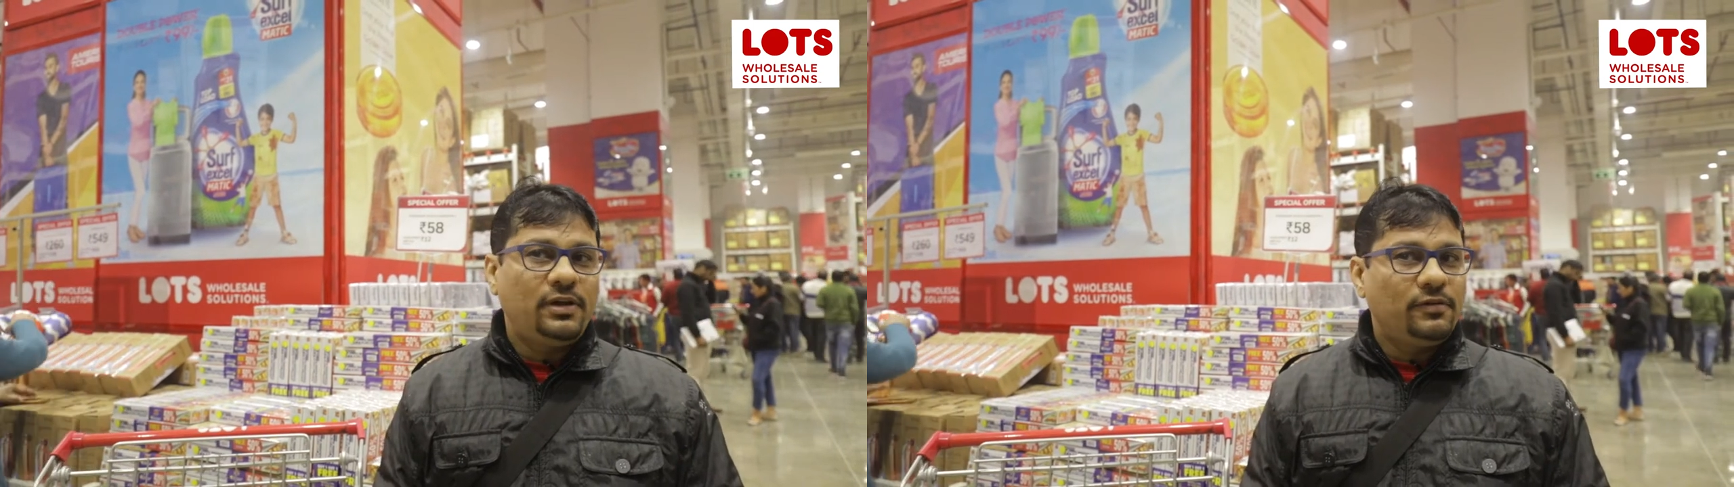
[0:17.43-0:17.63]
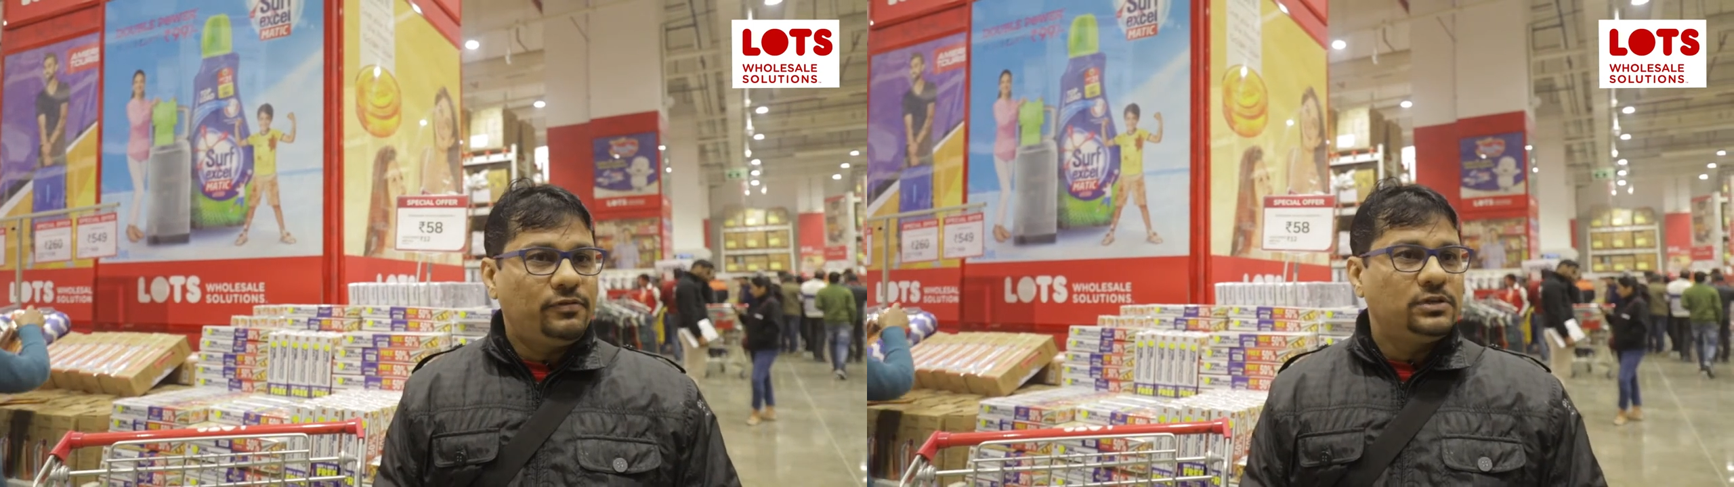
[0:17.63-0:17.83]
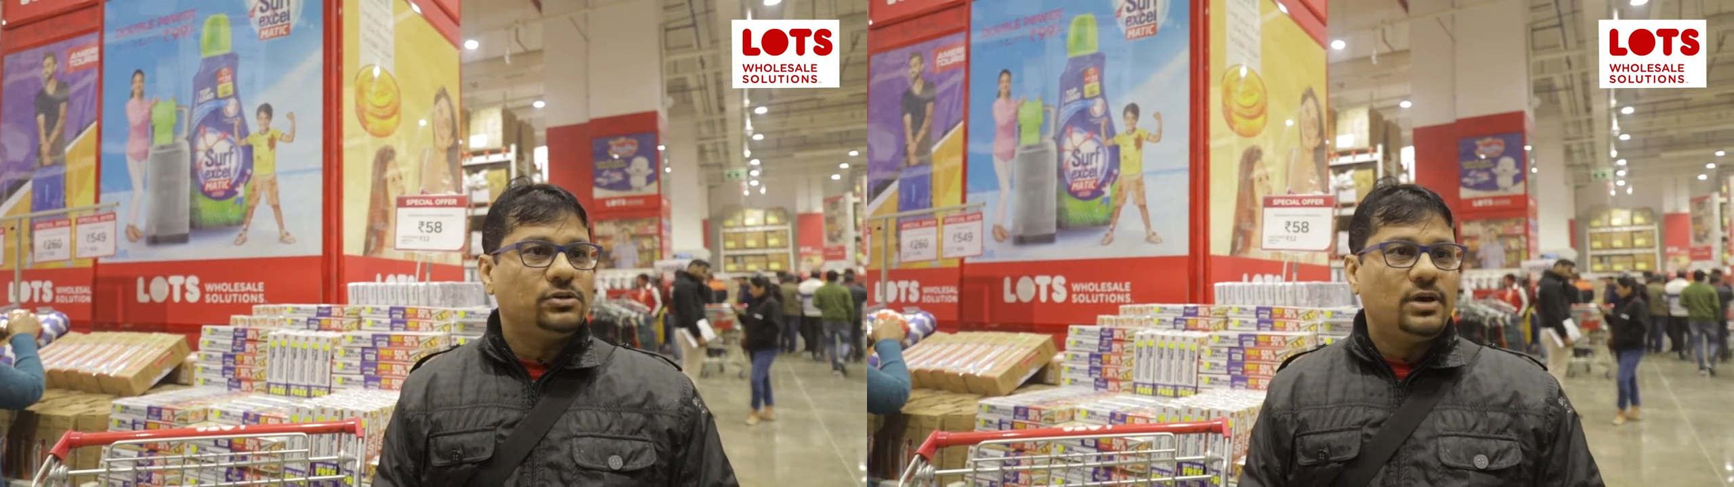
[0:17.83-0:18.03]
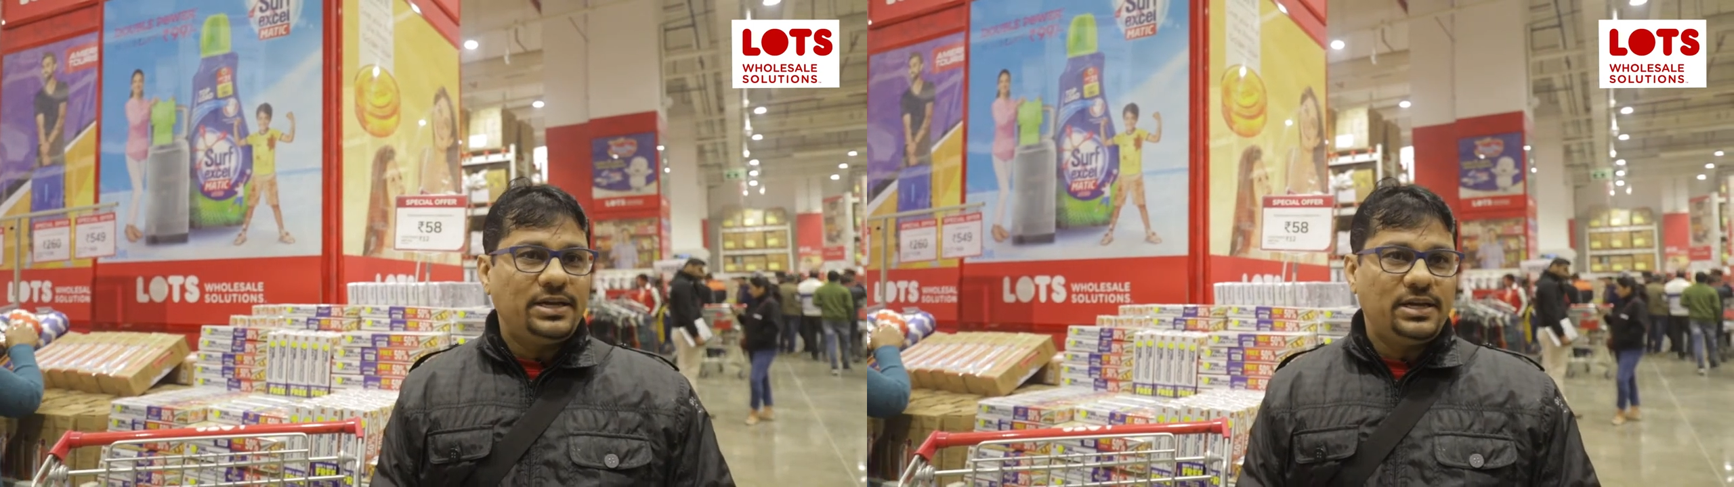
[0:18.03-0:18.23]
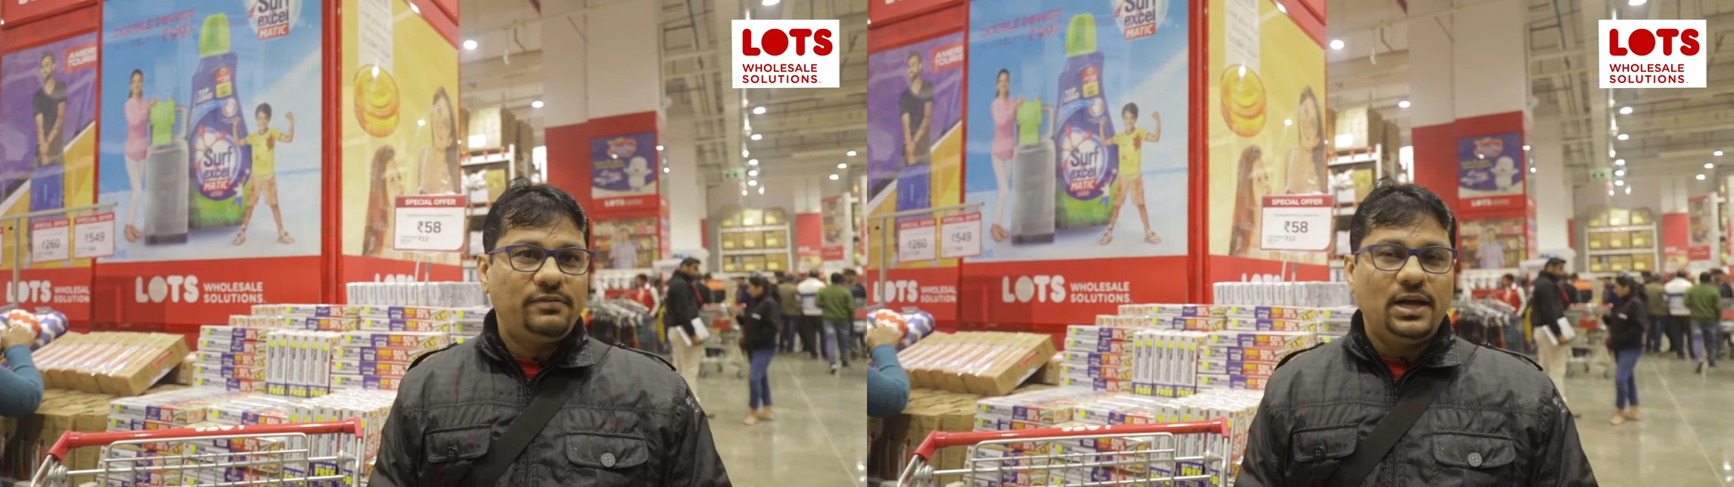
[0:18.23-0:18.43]
efforts you
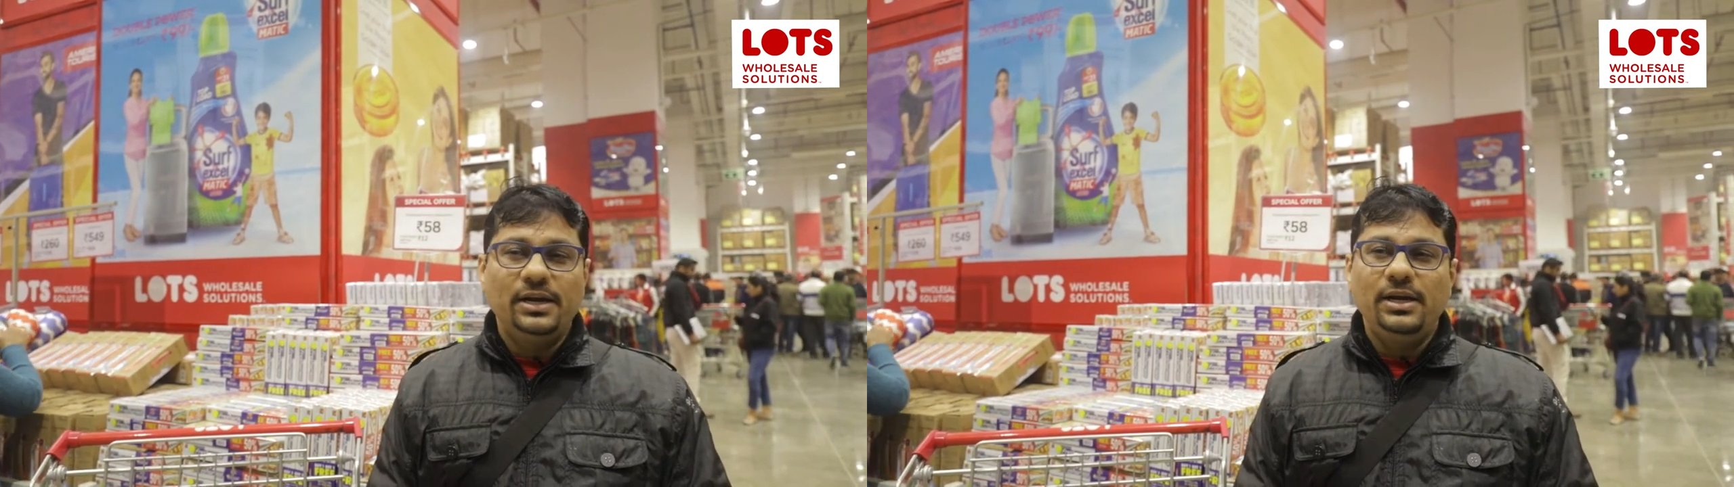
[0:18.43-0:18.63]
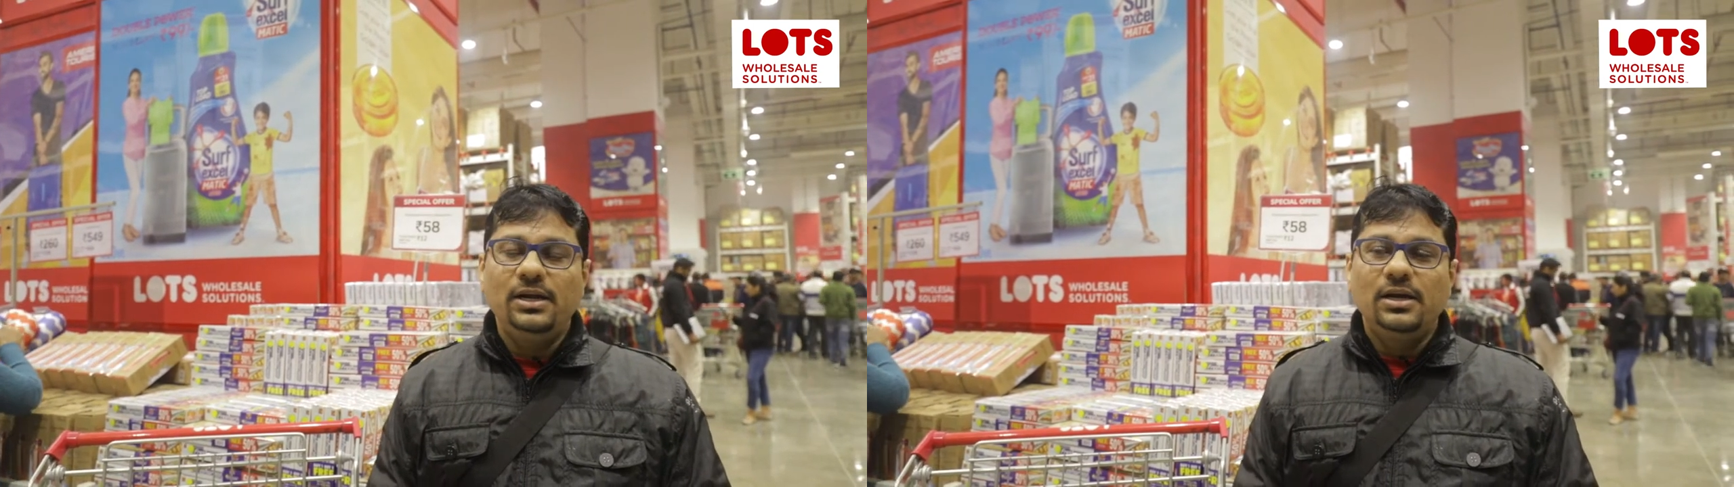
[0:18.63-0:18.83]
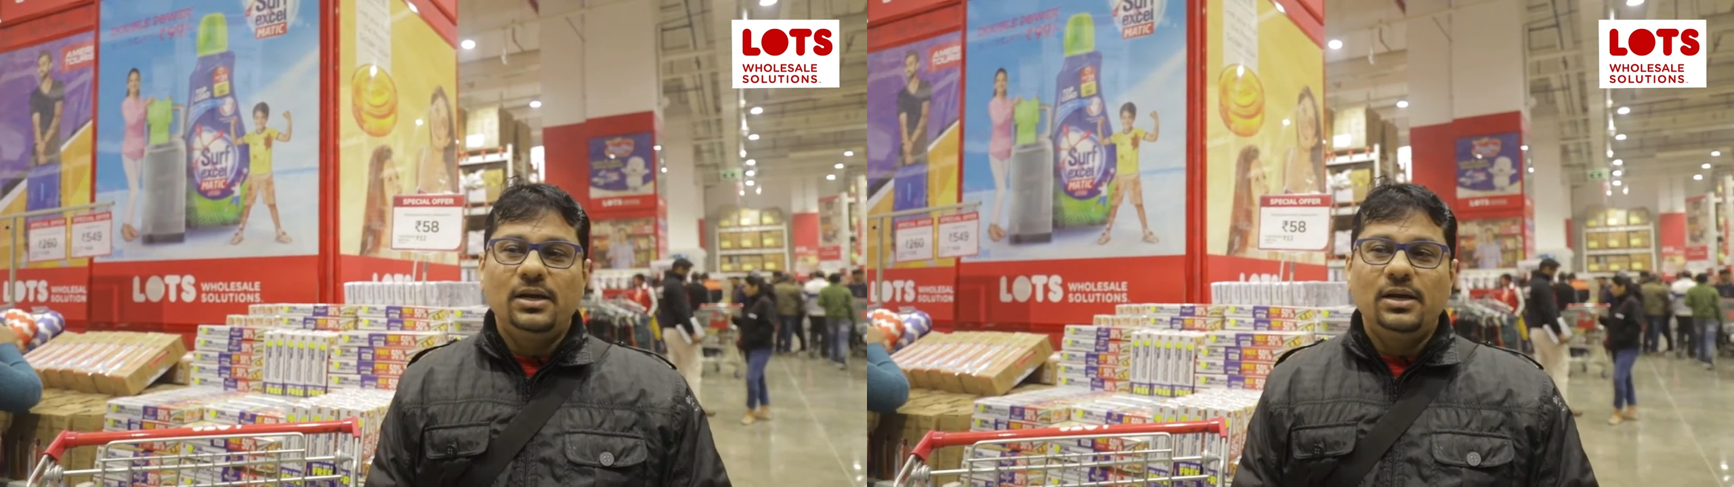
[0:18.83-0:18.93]
guys have done it